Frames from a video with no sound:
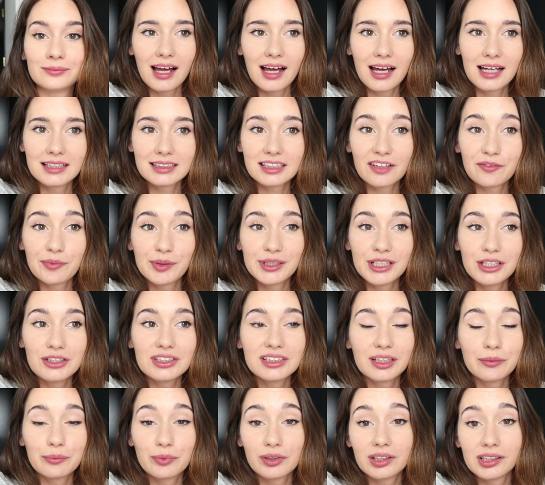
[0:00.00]
And I've been
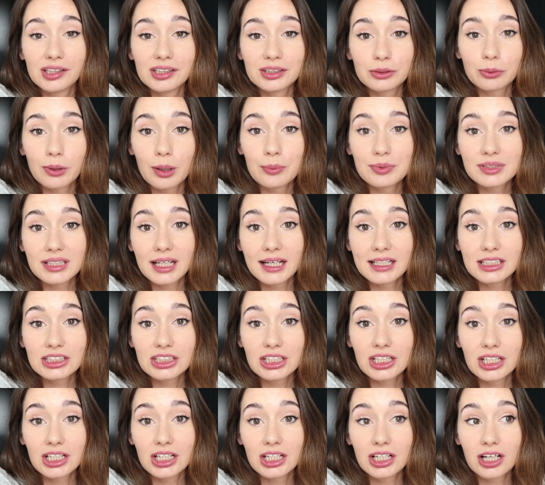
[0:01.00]
using Brilliant's website
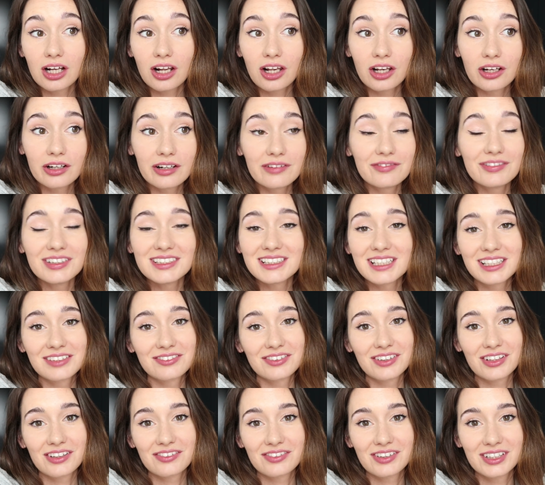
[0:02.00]
to learn physics
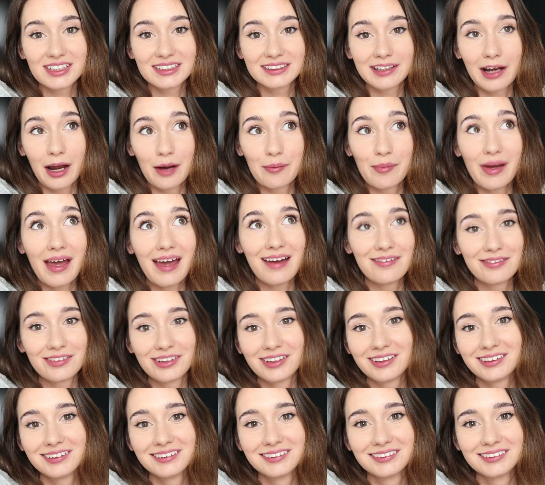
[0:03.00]
for the first time
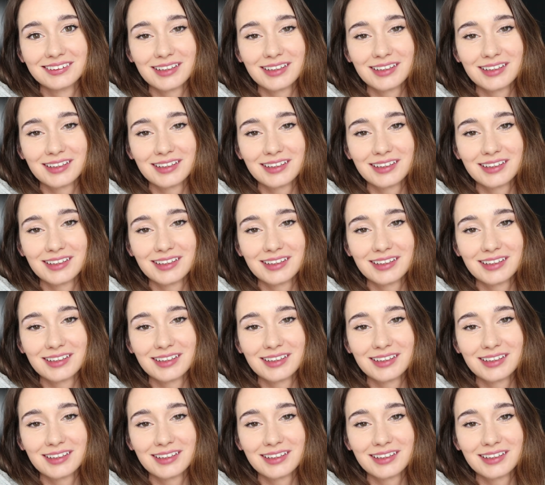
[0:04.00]
ever.